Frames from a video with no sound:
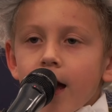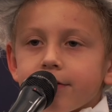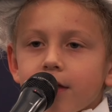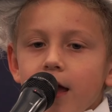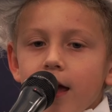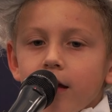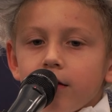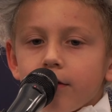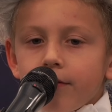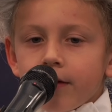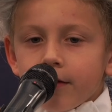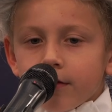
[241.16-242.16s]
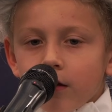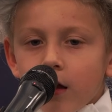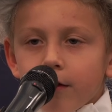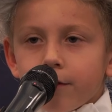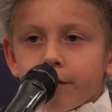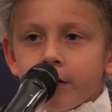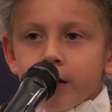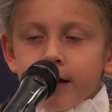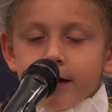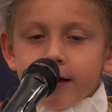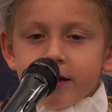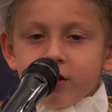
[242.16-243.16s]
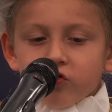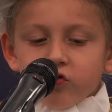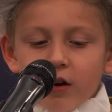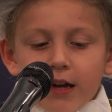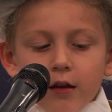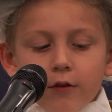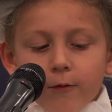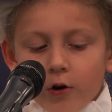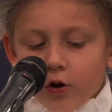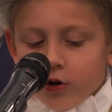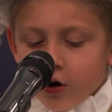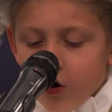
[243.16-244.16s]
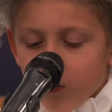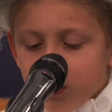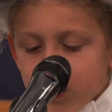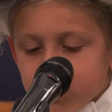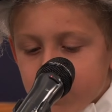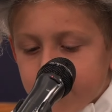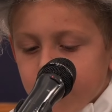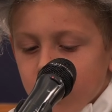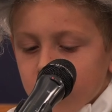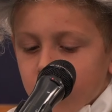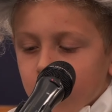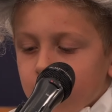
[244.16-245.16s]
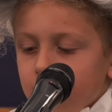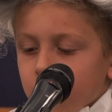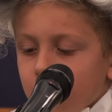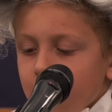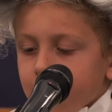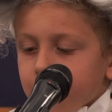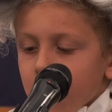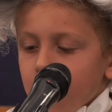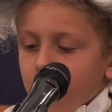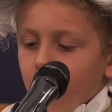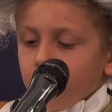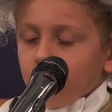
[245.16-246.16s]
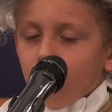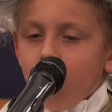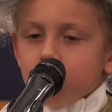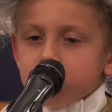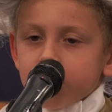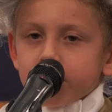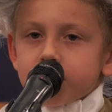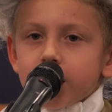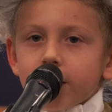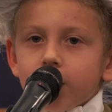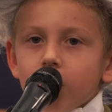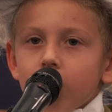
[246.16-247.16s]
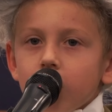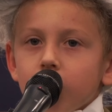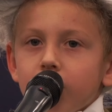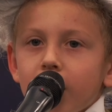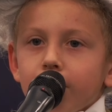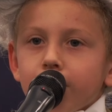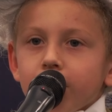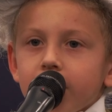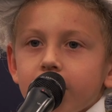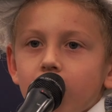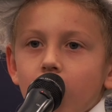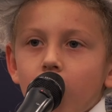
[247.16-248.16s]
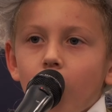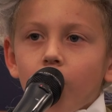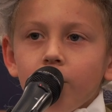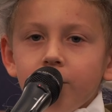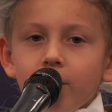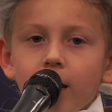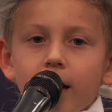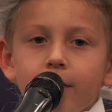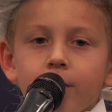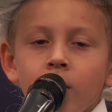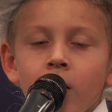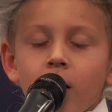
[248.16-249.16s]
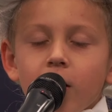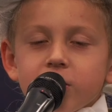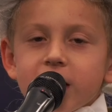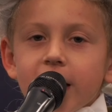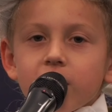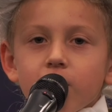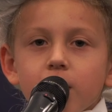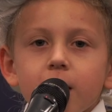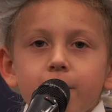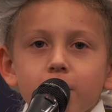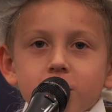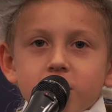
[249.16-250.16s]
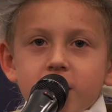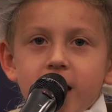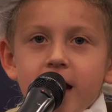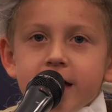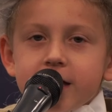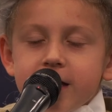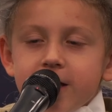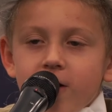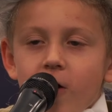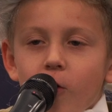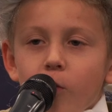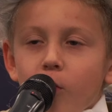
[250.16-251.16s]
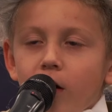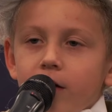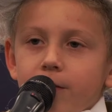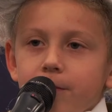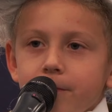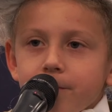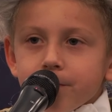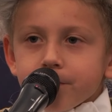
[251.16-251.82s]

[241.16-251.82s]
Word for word: At the end of his life, he transferred ownership to his wife, Martha Washington, who then freed all slaves on January first, eighteen oh one.